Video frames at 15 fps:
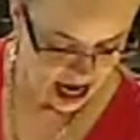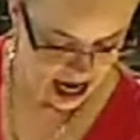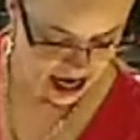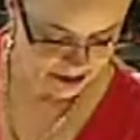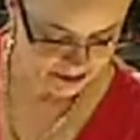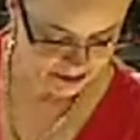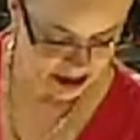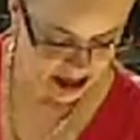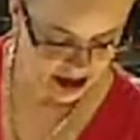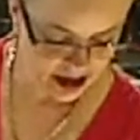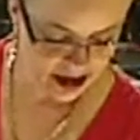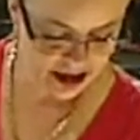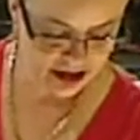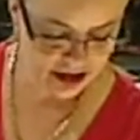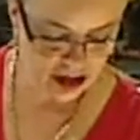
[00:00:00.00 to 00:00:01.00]
I'm
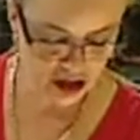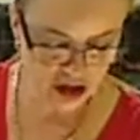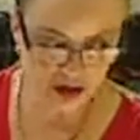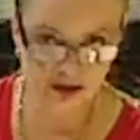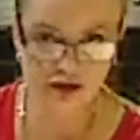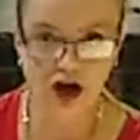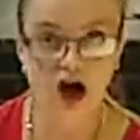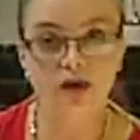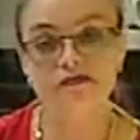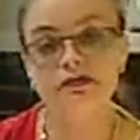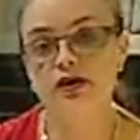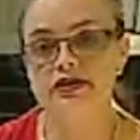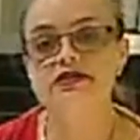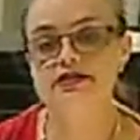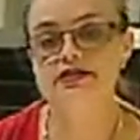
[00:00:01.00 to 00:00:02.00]

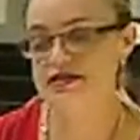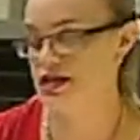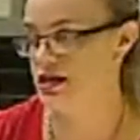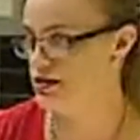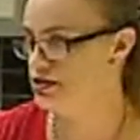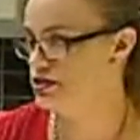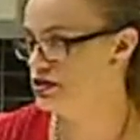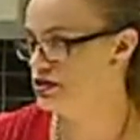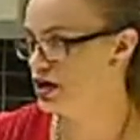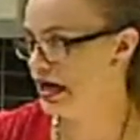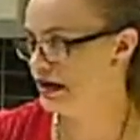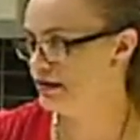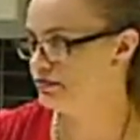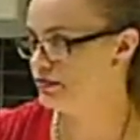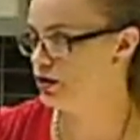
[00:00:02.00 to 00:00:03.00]
going to send
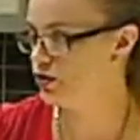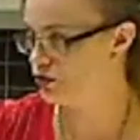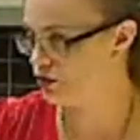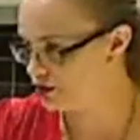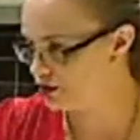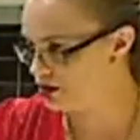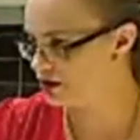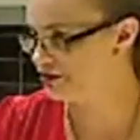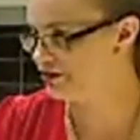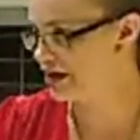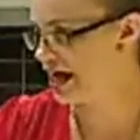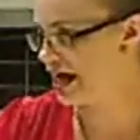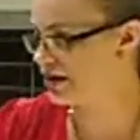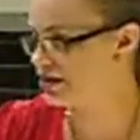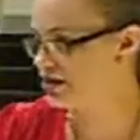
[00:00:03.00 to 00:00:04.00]
all of our